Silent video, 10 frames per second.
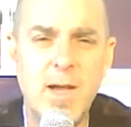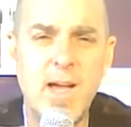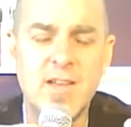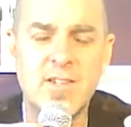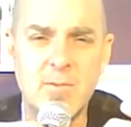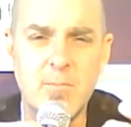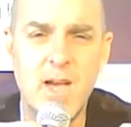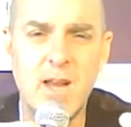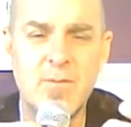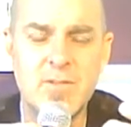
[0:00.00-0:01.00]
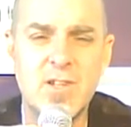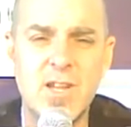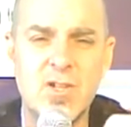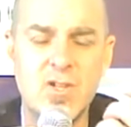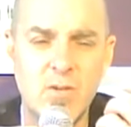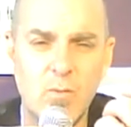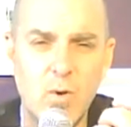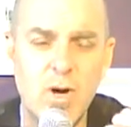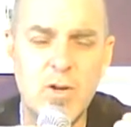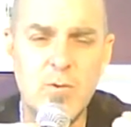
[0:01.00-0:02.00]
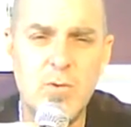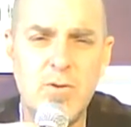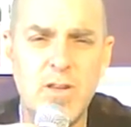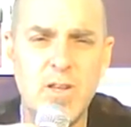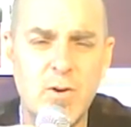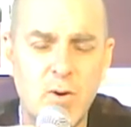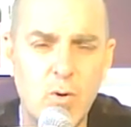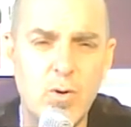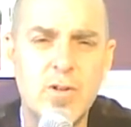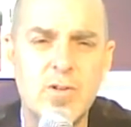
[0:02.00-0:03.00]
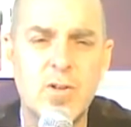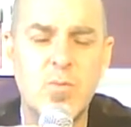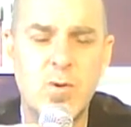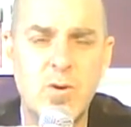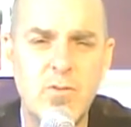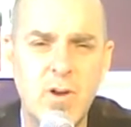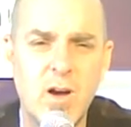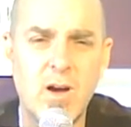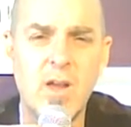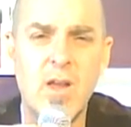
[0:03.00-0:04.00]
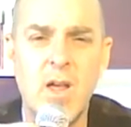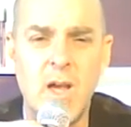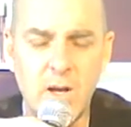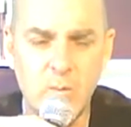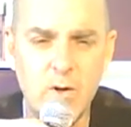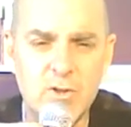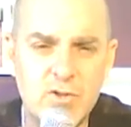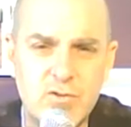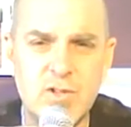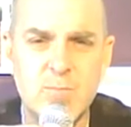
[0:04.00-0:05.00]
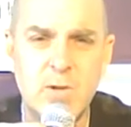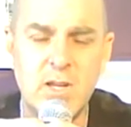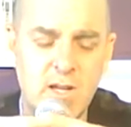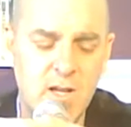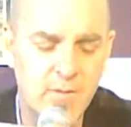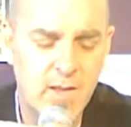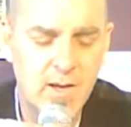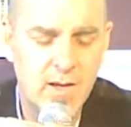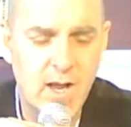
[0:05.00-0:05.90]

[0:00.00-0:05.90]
to pass the manifestation of what you believe according to the Word of God and what you speak.